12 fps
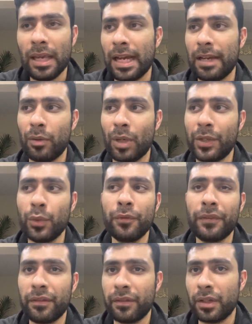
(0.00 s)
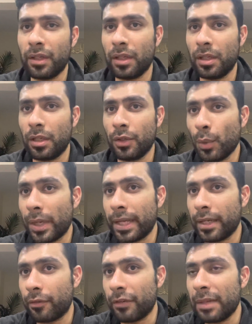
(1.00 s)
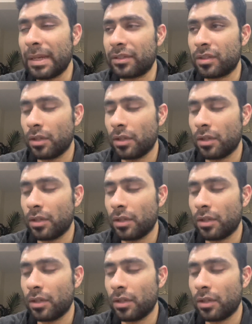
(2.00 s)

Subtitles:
I do favour Inoue in a rematch.